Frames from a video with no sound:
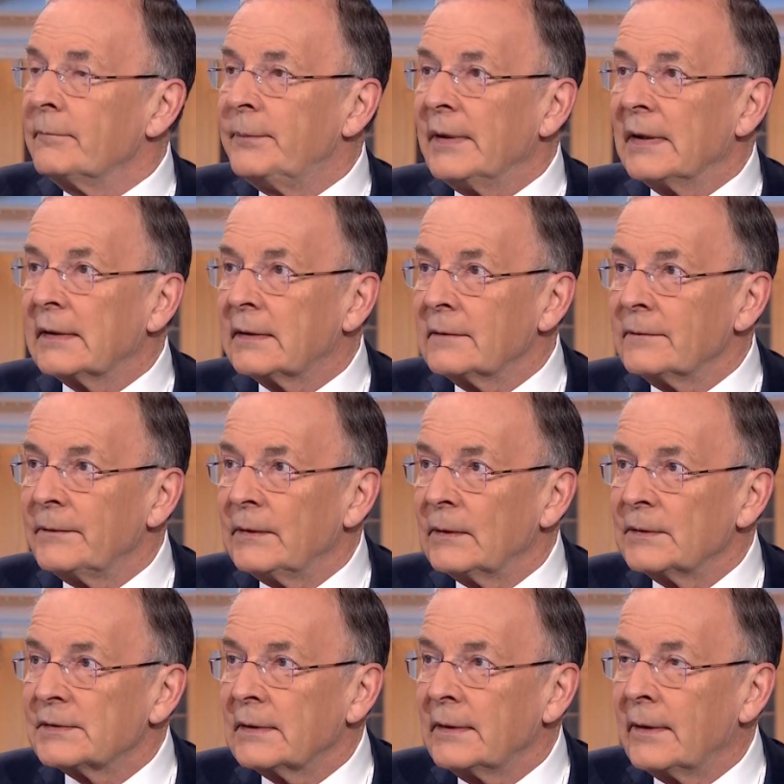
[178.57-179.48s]
Big
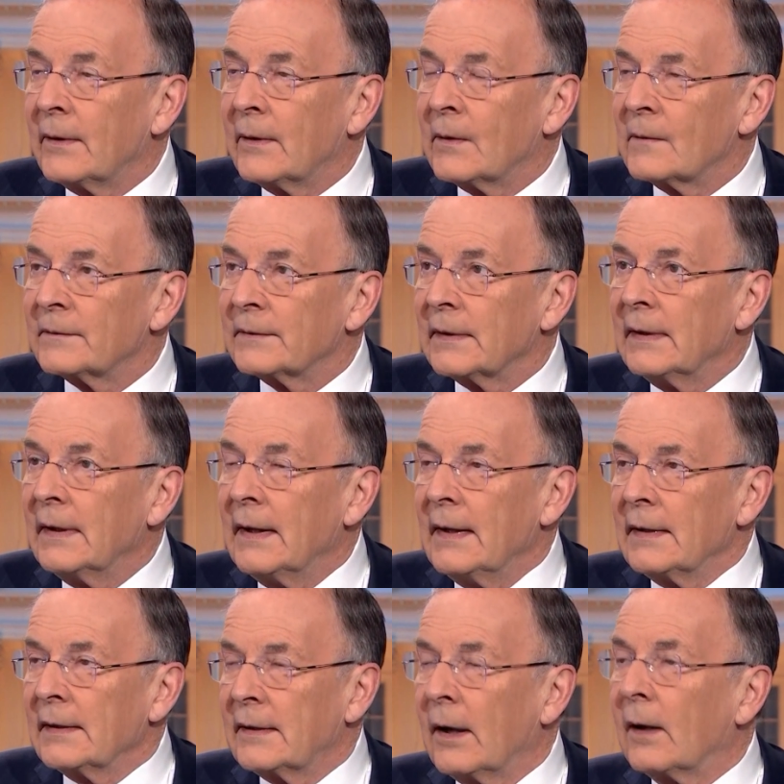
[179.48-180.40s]
confusion over
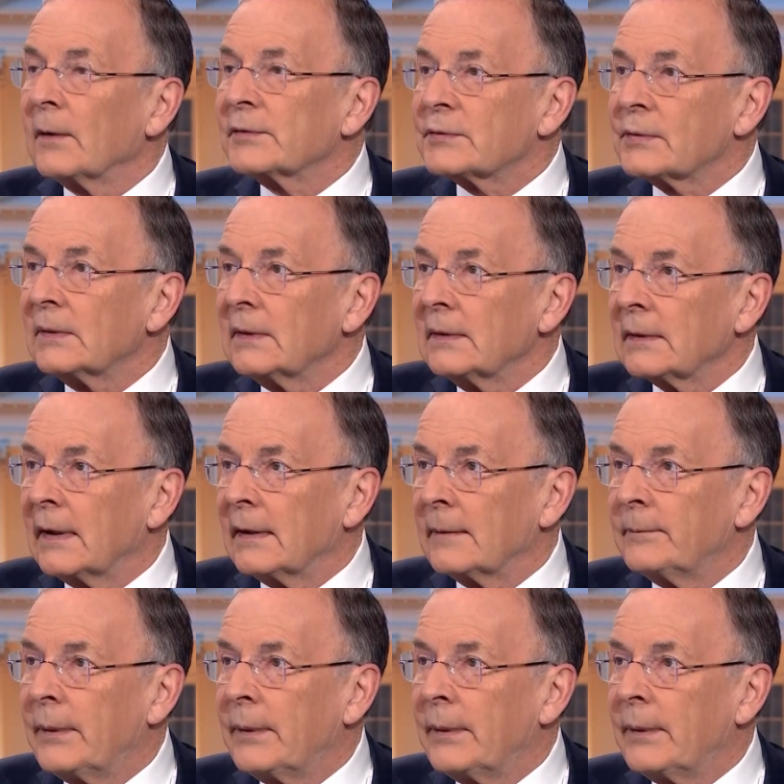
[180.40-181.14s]
cultural uh,